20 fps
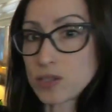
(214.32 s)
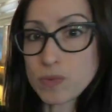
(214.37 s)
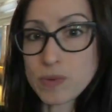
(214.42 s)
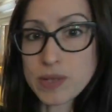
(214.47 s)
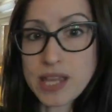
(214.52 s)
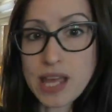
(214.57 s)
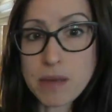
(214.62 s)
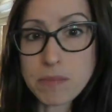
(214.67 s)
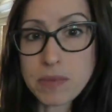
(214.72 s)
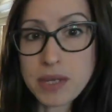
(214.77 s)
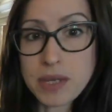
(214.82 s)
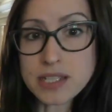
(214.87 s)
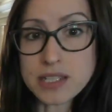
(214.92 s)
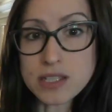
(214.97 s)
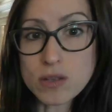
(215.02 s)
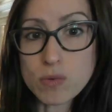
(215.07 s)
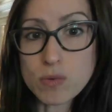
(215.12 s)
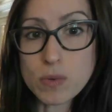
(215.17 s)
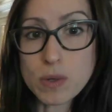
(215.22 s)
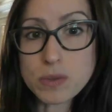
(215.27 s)
what that
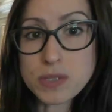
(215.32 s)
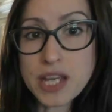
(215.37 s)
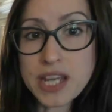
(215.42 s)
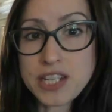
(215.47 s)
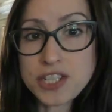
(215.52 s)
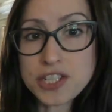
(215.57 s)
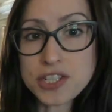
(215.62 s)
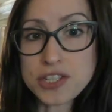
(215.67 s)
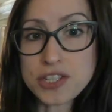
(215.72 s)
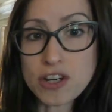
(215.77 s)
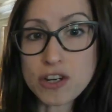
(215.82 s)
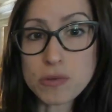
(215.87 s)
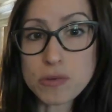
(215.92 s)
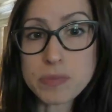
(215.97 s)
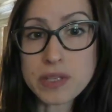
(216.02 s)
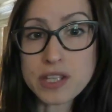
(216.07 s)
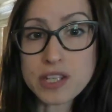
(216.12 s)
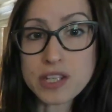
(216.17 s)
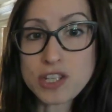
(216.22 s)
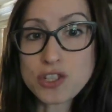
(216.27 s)
means. Rotation, our
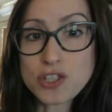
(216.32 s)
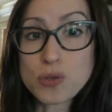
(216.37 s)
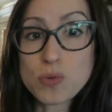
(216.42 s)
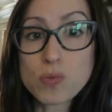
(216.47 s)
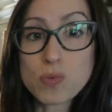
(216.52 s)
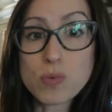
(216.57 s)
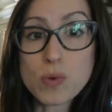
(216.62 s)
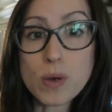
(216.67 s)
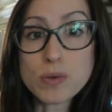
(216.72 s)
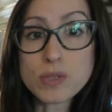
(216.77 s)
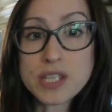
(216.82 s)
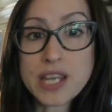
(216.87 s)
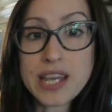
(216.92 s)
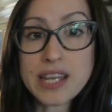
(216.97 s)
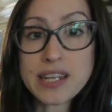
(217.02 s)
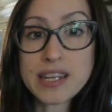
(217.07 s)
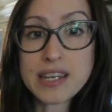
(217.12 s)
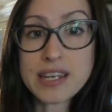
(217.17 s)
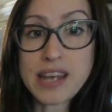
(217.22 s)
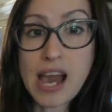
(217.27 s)
ability to
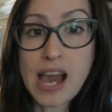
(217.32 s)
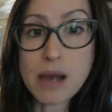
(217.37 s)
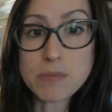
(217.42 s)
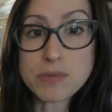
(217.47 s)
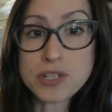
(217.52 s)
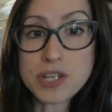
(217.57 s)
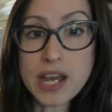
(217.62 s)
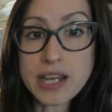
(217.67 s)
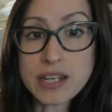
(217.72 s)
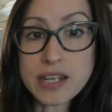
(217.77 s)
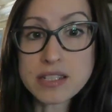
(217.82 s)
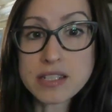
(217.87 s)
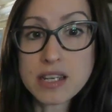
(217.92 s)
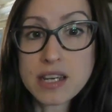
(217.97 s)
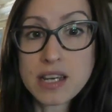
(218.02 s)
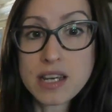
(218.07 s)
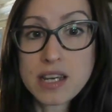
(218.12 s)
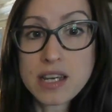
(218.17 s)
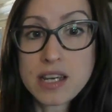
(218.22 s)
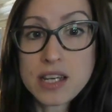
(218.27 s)
rotate an object
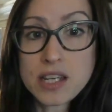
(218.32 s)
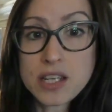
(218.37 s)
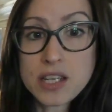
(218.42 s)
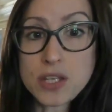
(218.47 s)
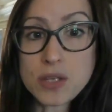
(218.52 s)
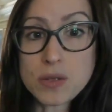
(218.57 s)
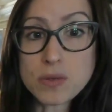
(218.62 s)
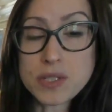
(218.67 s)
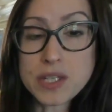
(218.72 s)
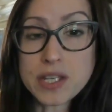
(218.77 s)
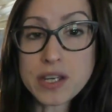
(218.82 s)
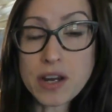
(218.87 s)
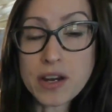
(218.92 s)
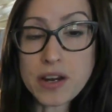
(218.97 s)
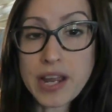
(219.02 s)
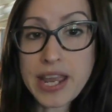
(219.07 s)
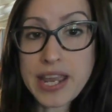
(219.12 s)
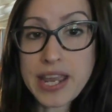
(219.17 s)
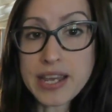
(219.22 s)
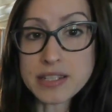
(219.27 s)
using our
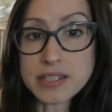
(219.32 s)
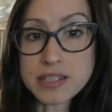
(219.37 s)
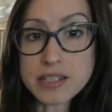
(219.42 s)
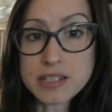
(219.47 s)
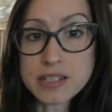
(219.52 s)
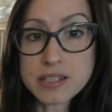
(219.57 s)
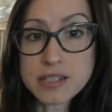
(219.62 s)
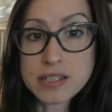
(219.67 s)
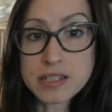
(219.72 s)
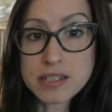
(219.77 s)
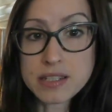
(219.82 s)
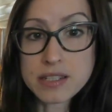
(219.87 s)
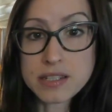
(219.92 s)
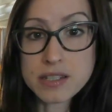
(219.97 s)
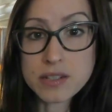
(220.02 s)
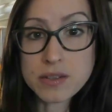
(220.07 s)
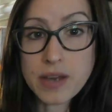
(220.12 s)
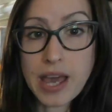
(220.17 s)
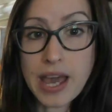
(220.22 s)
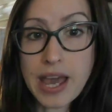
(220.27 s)
hands.
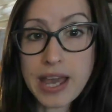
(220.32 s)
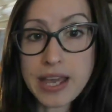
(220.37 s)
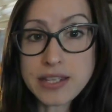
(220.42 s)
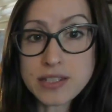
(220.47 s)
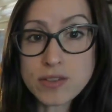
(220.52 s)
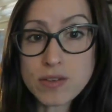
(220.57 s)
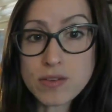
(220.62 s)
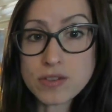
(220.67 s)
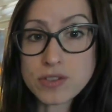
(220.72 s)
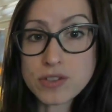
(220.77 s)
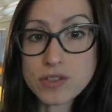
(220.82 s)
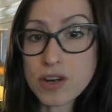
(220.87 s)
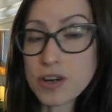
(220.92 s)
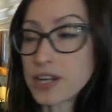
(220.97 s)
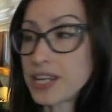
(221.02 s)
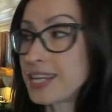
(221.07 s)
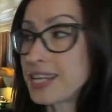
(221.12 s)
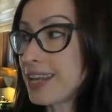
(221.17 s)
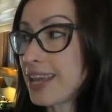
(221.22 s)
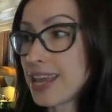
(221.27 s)
Okay. So those are
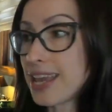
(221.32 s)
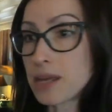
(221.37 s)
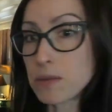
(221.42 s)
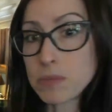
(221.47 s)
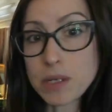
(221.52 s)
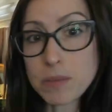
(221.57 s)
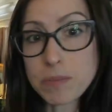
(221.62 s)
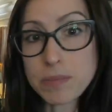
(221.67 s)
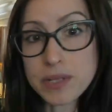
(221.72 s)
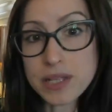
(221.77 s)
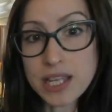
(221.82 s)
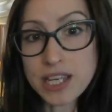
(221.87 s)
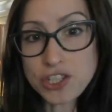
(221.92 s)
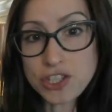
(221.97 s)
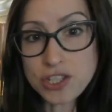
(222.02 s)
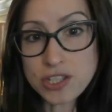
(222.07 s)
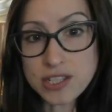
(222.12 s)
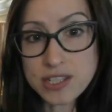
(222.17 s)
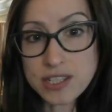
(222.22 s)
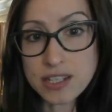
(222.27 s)
our in-hand
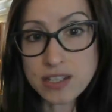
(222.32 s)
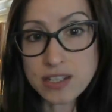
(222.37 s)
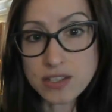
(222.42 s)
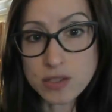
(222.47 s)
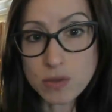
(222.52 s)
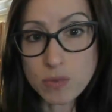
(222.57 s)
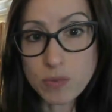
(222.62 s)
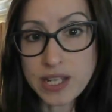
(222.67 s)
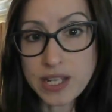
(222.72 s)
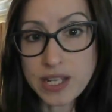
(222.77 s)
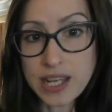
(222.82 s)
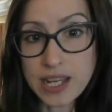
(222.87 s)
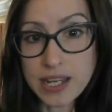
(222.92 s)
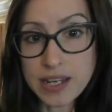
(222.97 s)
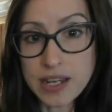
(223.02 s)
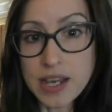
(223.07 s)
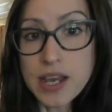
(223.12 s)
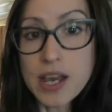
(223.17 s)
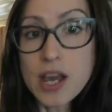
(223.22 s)
manipulation skills that we need.